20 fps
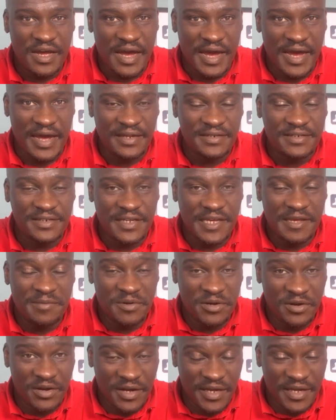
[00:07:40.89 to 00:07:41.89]
and keep
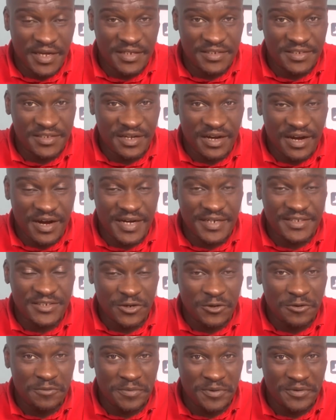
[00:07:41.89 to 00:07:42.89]
your ears and eyes
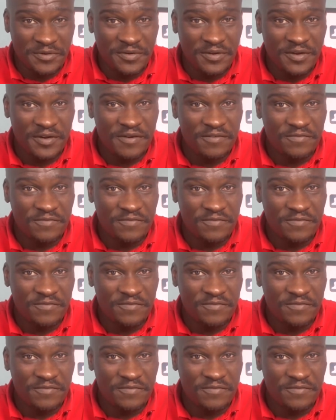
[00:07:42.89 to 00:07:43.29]
open